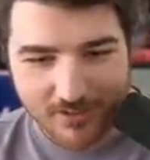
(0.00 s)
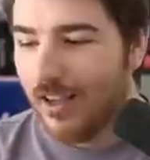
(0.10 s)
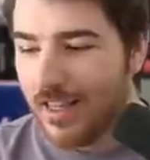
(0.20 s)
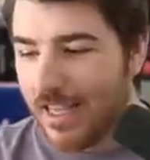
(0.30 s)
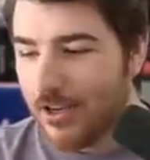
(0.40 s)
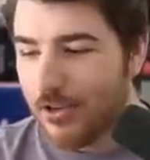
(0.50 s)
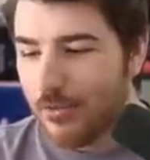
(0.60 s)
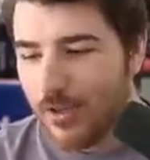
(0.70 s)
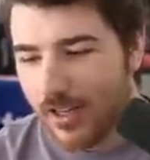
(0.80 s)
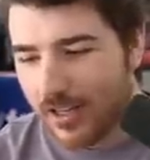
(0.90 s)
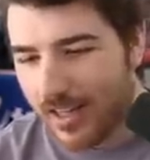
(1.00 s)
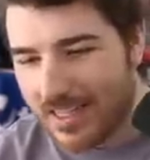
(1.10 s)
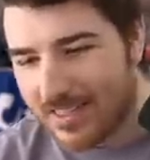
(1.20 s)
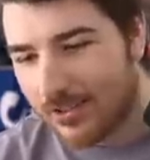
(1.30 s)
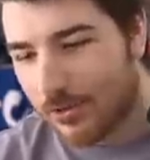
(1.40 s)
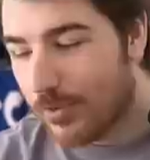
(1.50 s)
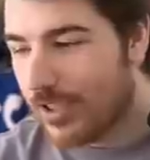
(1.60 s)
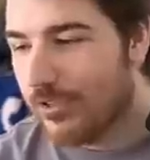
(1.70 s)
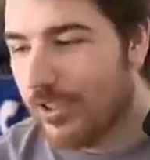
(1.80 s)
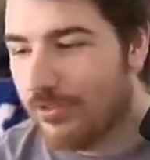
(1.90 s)
On that note, we got a classic little
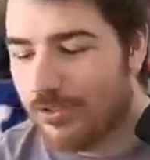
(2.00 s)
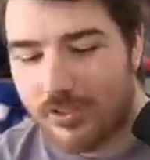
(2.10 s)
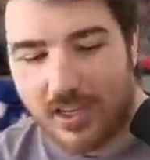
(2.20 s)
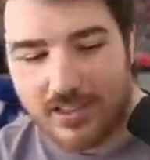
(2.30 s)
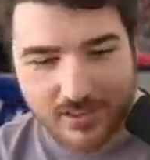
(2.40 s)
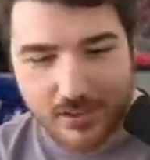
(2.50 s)
Ryu hit for you guys.